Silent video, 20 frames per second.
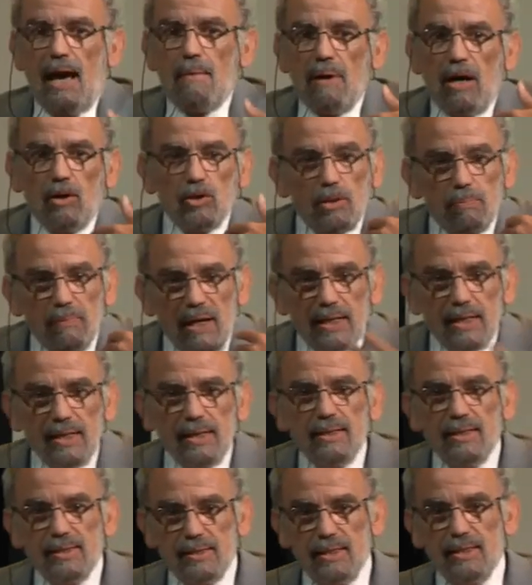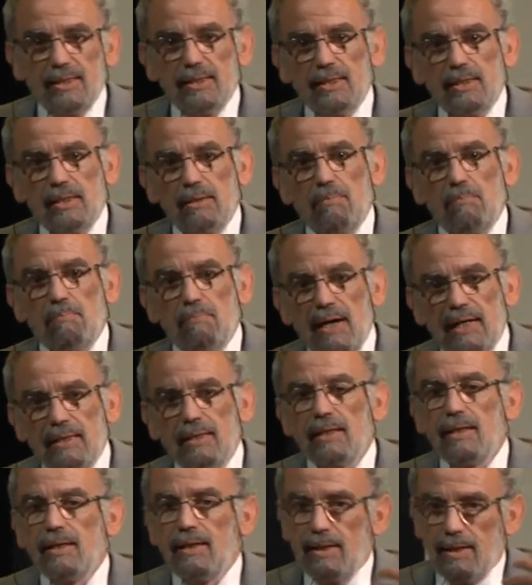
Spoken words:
about many diseases, but